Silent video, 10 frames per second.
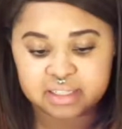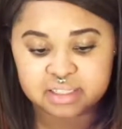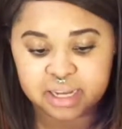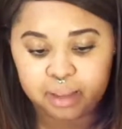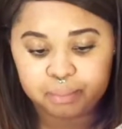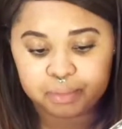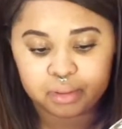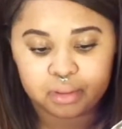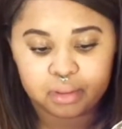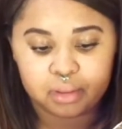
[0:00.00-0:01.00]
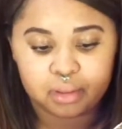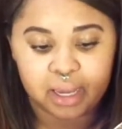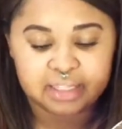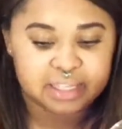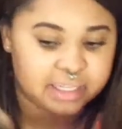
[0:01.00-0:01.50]
step,
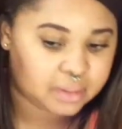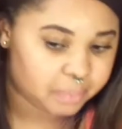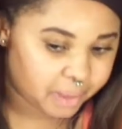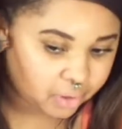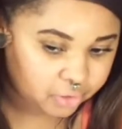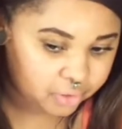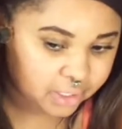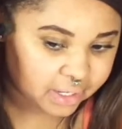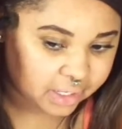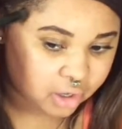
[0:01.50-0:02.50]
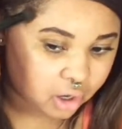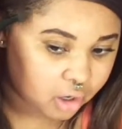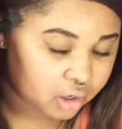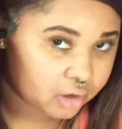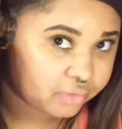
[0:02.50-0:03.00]
I take the powder and I
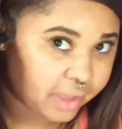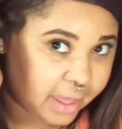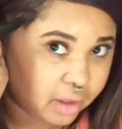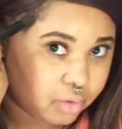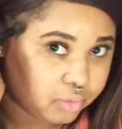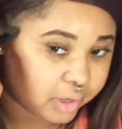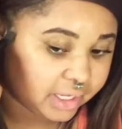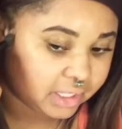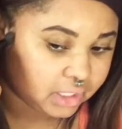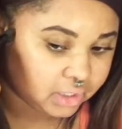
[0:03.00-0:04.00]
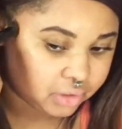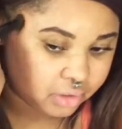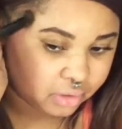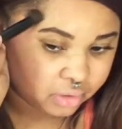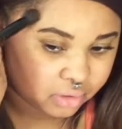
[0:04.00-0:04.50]
carve out right
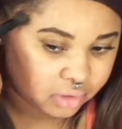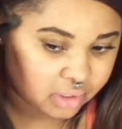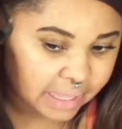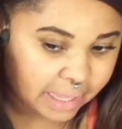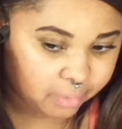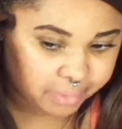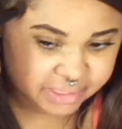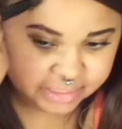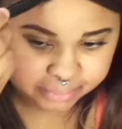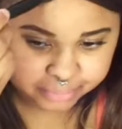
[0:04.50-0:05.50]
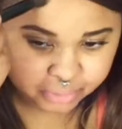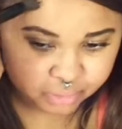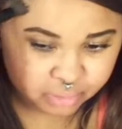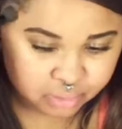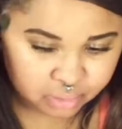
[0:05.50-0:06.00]
here on my
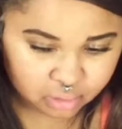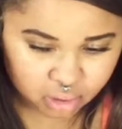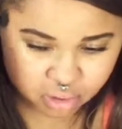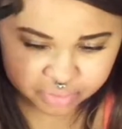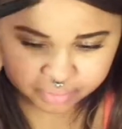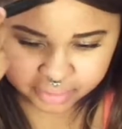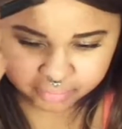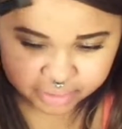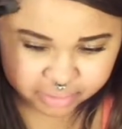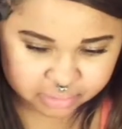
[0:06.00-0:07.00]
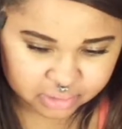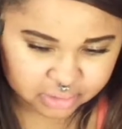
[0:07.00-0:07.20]
temple all the way around.